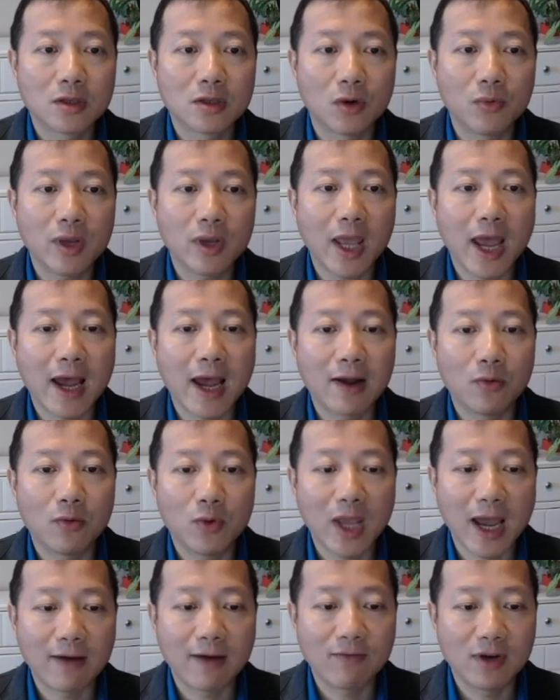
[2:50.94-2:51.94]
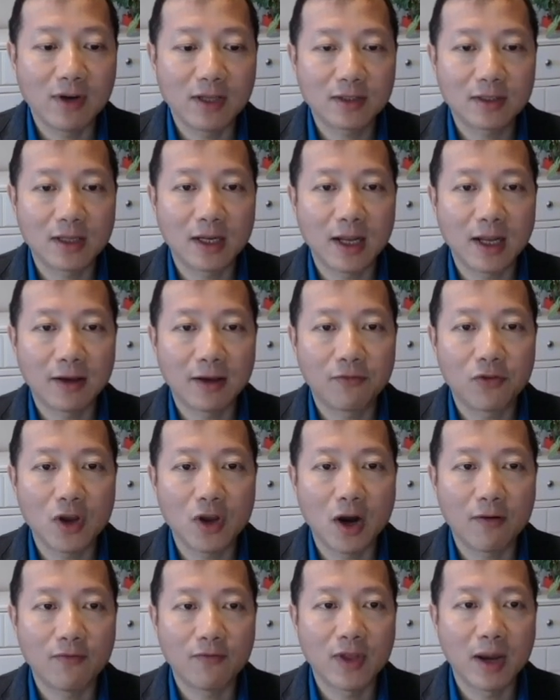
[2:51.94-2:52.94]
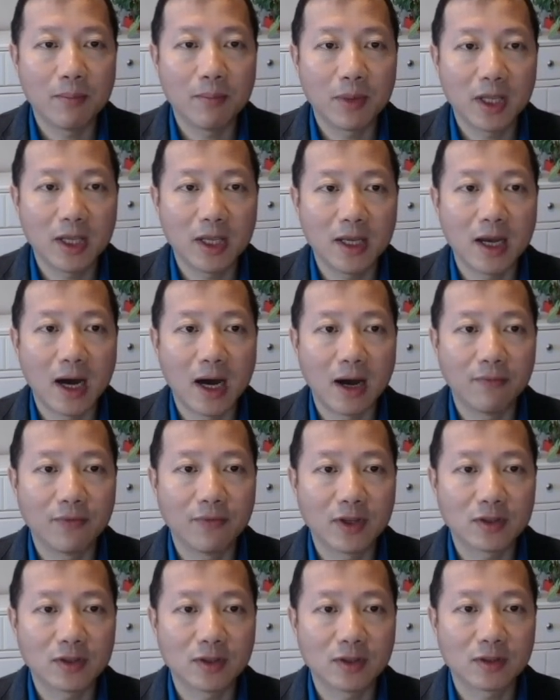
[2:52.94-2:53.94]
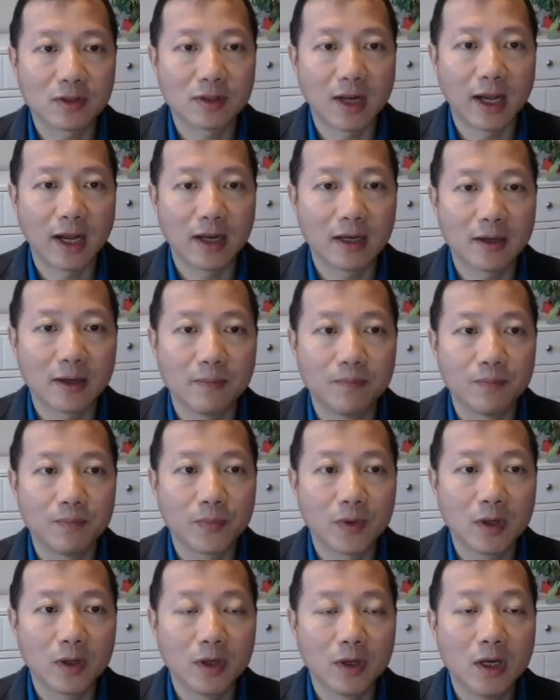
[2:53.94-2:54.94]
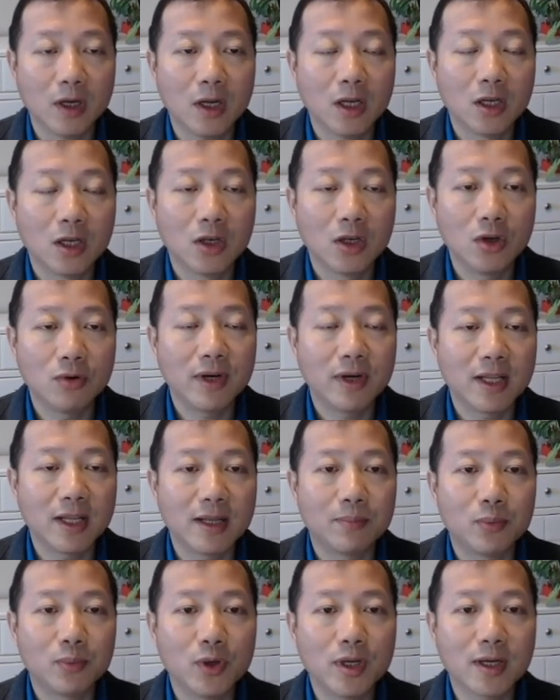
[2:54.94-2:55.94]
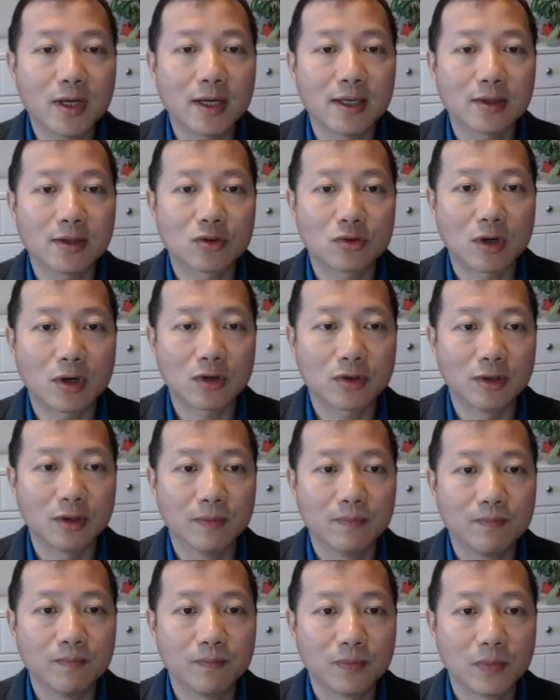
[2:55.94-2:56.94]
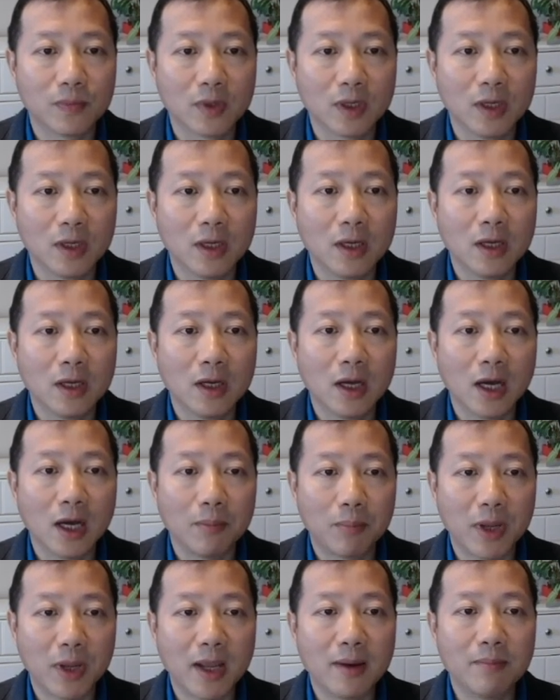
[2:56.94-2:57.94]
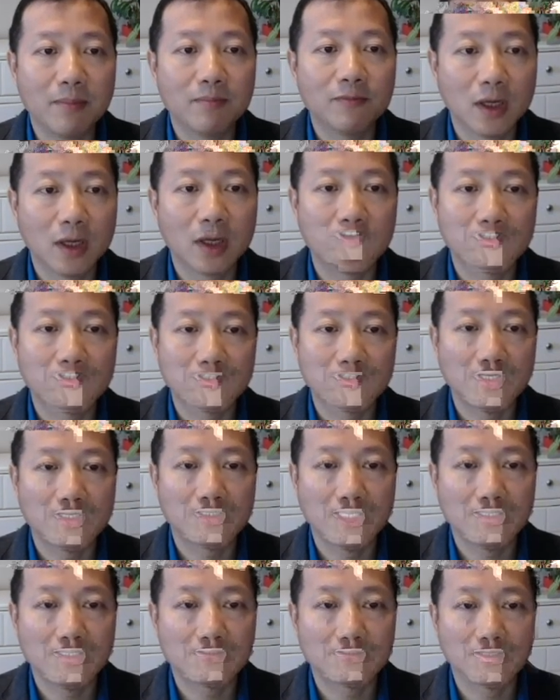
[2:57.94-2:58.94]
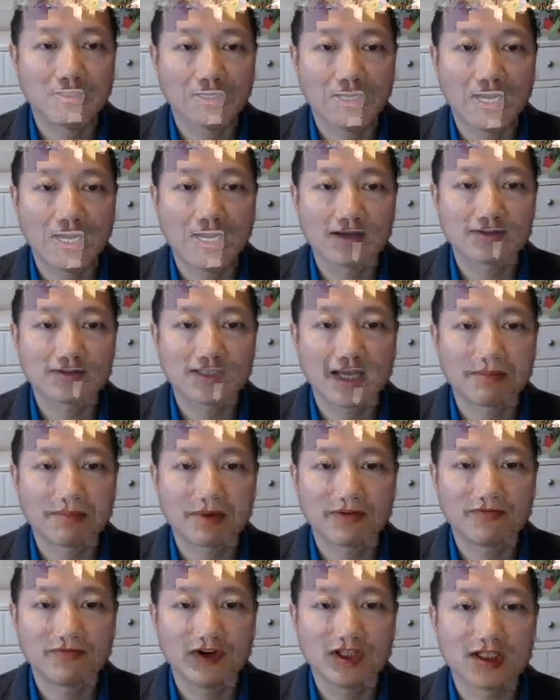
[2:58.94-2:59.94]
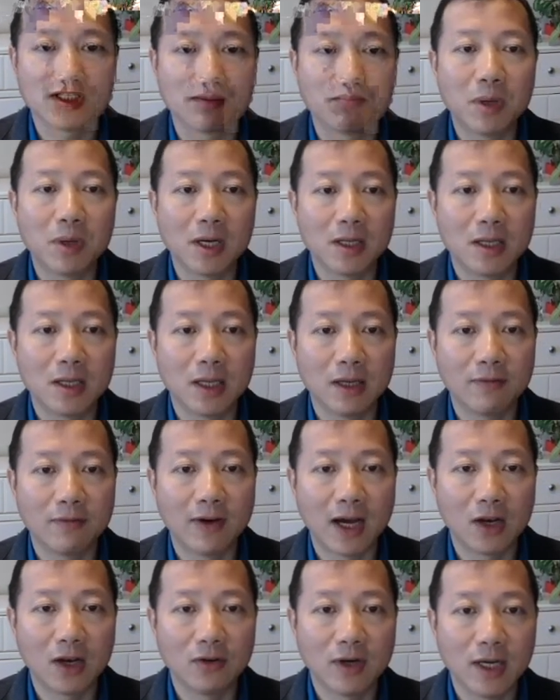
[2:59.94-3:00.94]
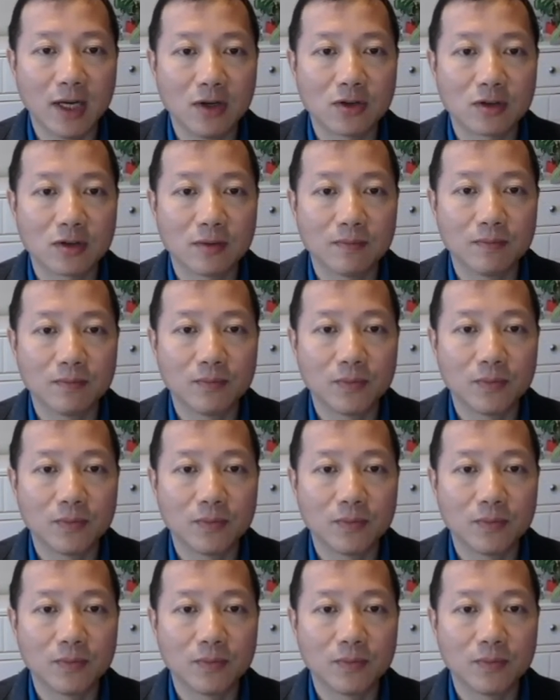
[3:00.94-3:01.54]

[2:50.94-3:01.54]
So we have listed a few of them here on this slide. During the pre-construction, BIM facilitates the concept feasibility evaluation,